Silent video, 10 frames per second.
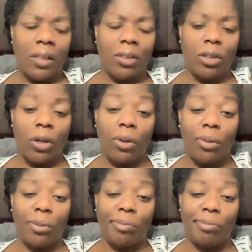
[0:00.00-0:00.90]
So
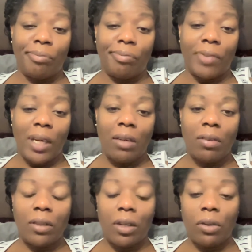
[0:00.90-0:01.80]
I
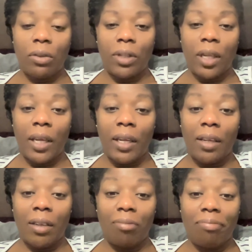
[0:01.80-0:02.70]
don't know, like,
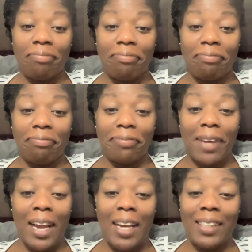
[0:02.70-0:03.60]

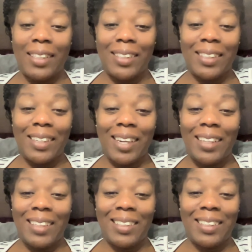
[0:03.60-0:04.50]
honestly,
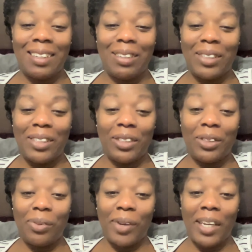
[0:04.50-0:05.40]
I don't know what to
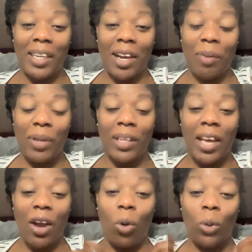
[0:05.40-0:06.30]
do right now. I'm in
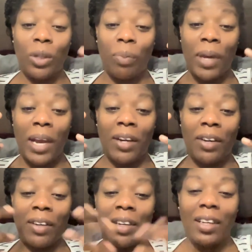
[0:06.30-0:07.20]
that holding
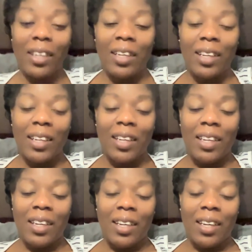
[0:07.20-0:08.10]
pattern,
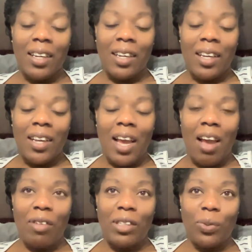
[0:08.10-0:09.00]

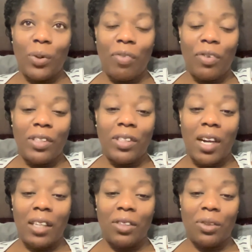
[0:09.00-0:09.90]
having to wait for this
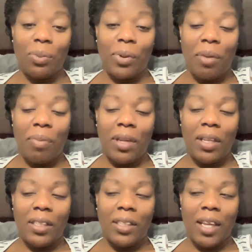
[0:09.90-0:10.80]
doctor's
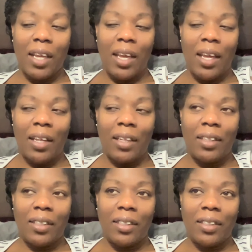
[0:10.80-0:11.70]
appointment.
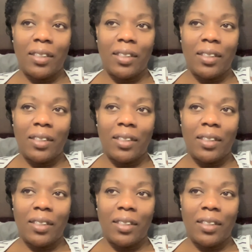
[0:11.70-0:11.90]
And